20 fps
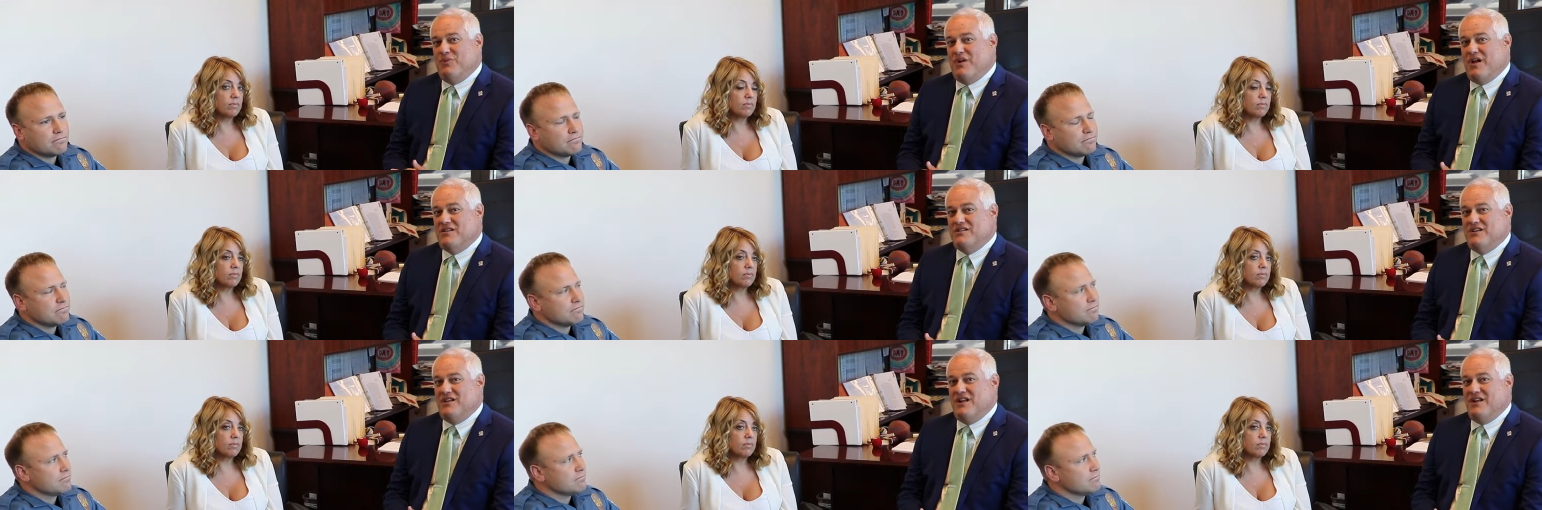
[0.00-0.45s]

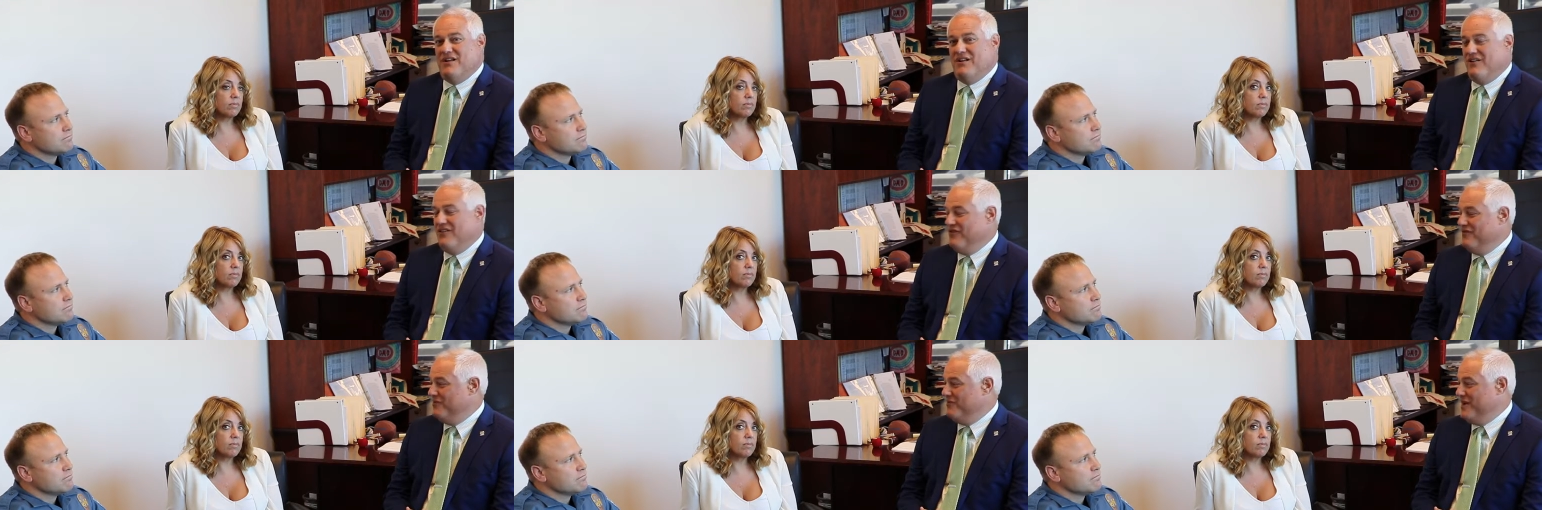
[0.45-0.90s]
Speaker 1: president
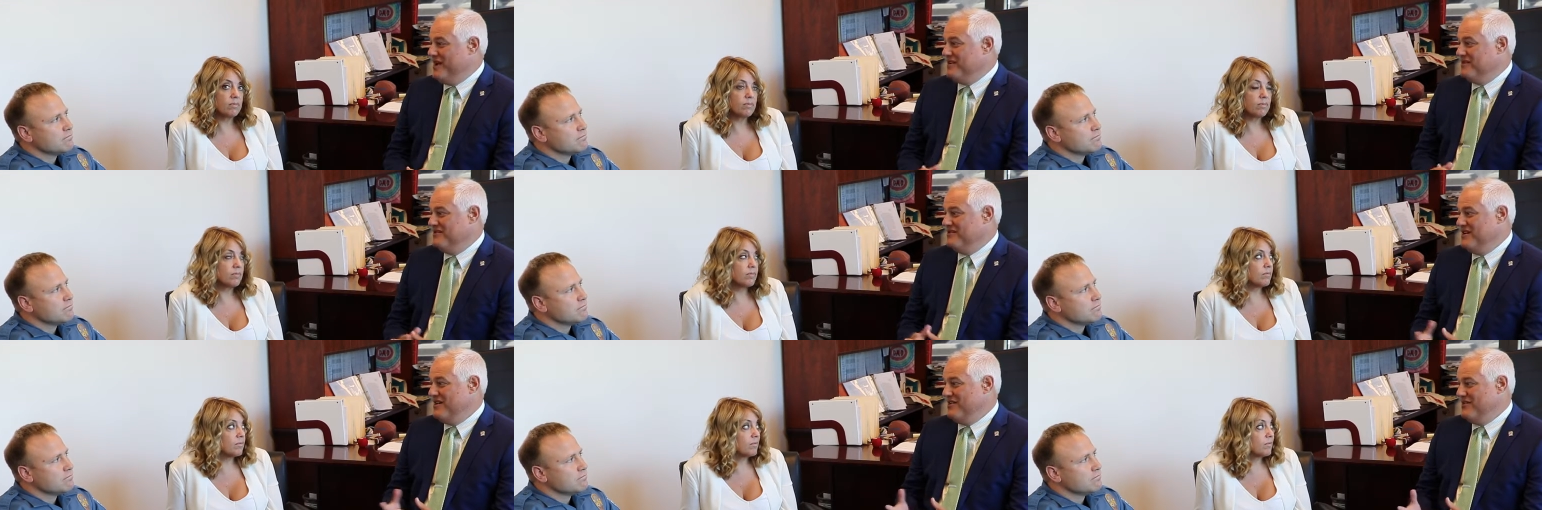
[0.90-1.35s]
of
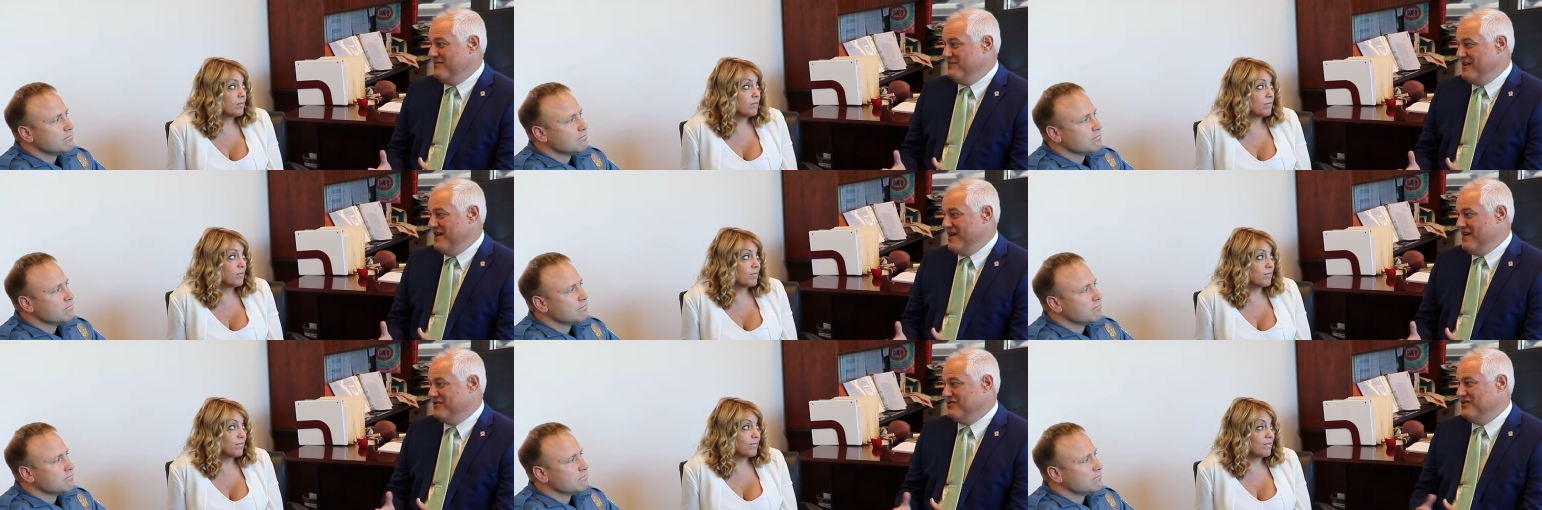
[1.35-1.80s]
Bensalem
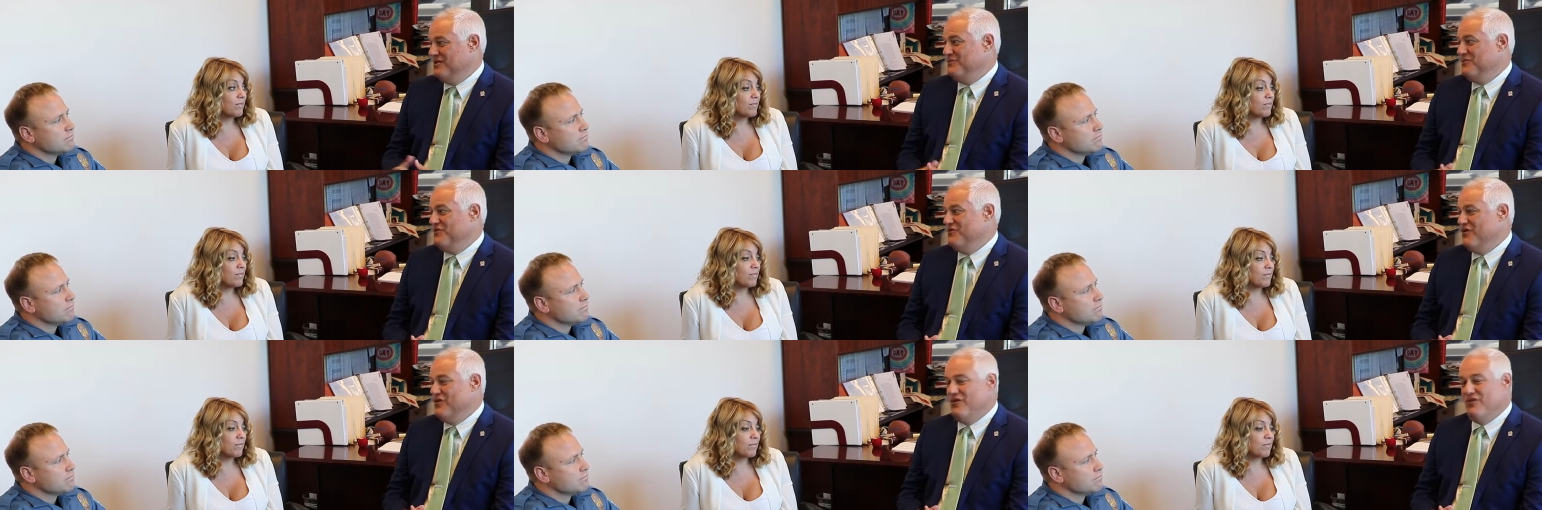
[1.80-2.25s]

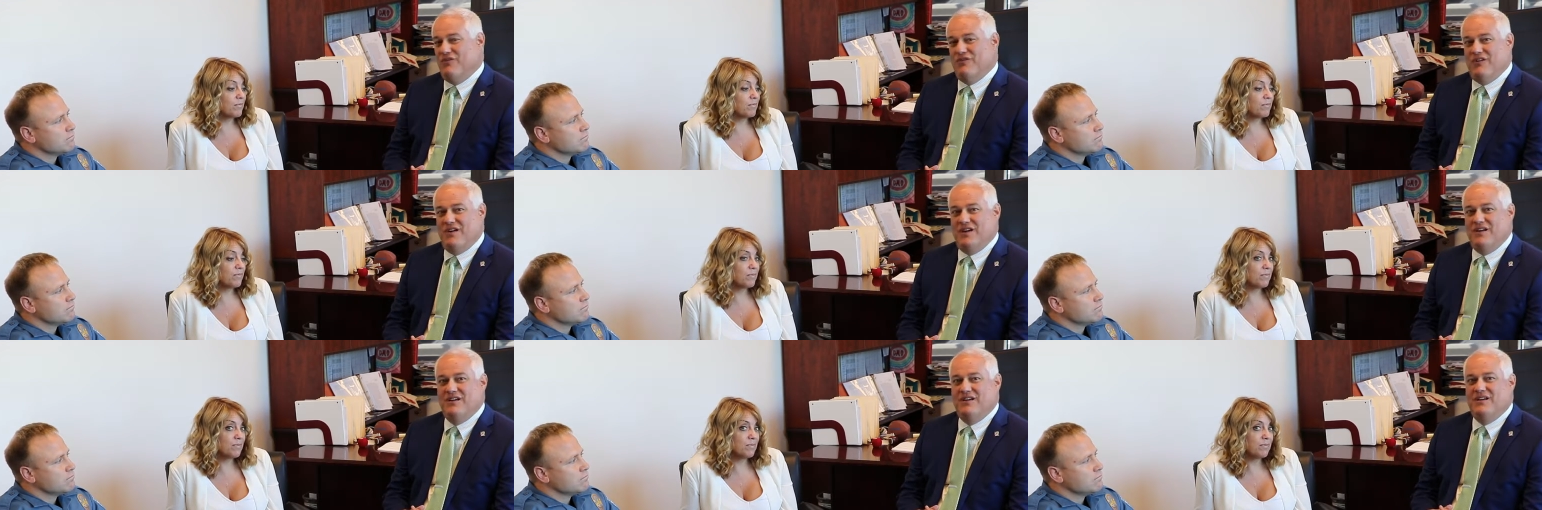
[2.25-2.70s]
Township's
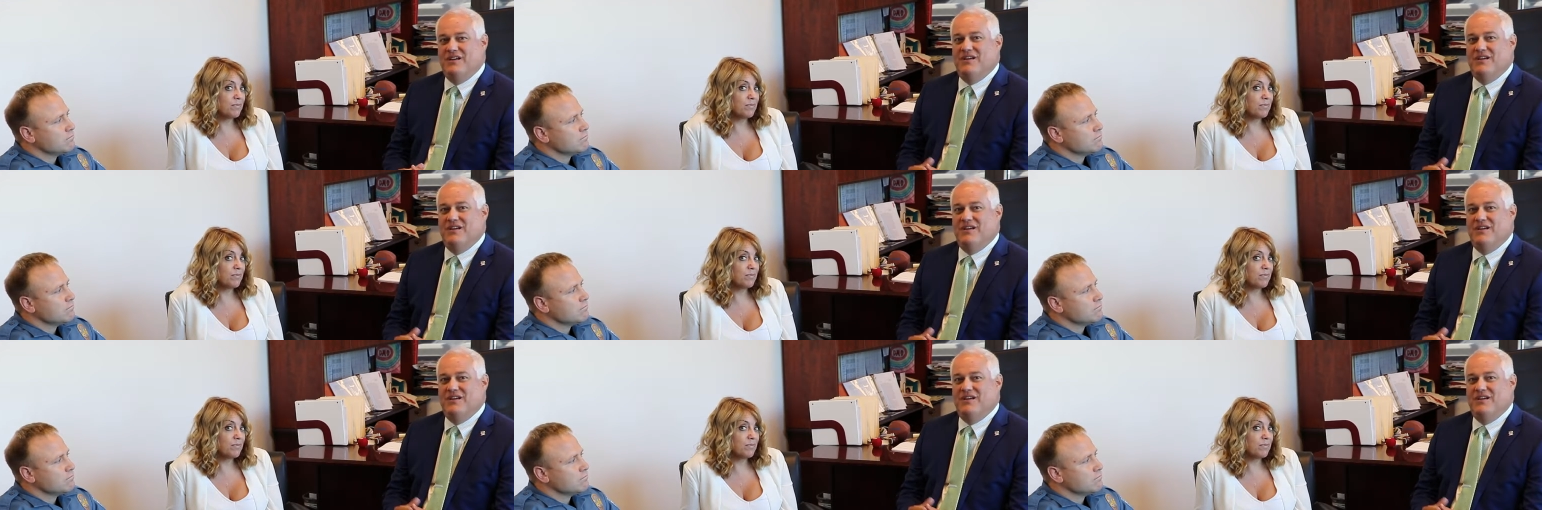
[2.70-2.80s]
Rotary,